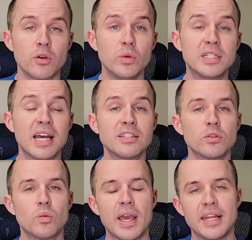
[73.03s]
we tend
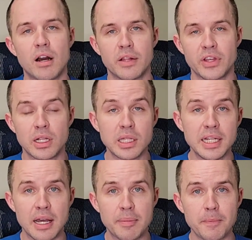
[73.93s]
to wait on the
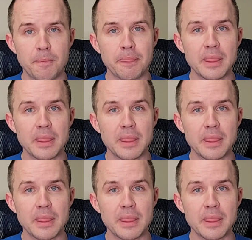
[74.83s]
cleanup.